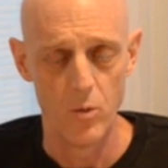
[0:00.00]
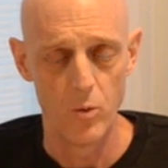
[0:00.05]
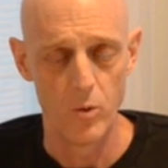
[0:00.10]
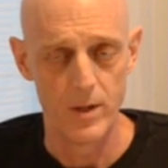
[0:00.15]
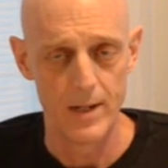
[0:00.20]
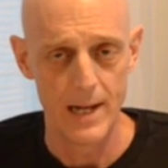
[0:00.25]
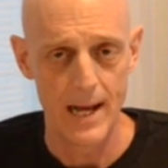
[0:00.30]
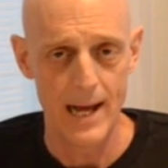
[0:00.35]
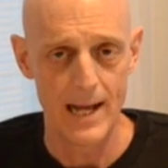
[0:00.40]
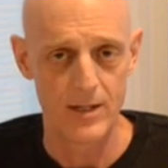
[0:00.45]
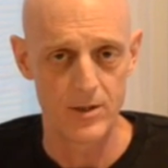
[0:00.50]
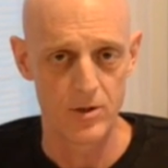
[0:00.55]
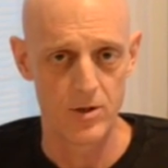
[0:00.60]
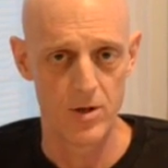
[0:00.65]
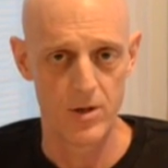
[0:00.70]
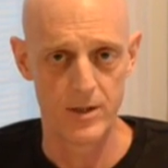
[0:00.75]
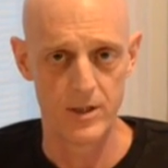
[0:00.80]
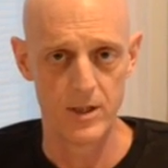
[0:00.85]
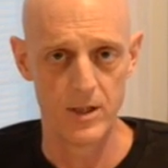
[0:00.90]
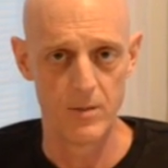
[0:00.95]
we're not
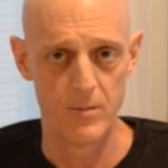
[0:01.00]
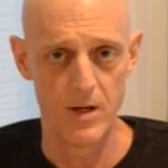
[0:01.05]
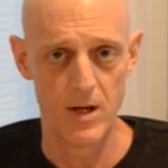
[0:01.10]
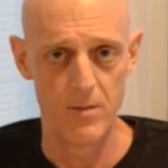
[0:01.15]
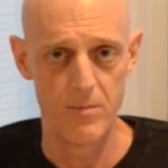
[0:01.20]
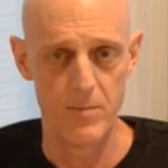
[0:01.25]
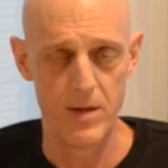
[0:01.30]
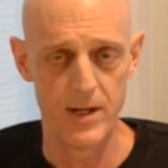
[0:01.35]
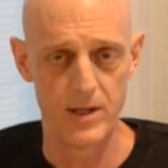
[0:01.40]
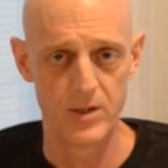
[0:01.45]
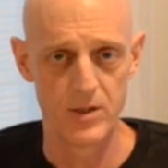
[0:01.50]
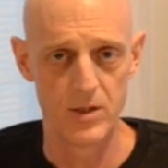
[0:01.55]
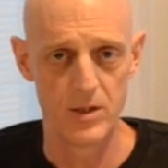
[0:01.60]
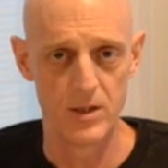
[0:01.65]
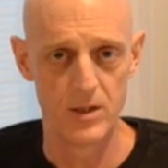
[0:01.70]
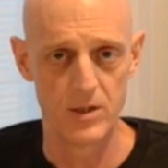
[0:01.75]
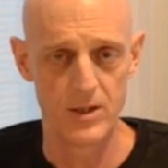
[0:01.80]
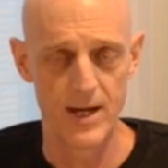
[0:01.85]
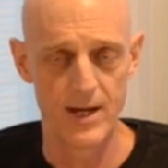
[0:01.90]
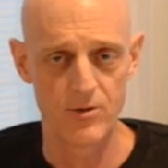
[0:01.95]
talking about medicine that's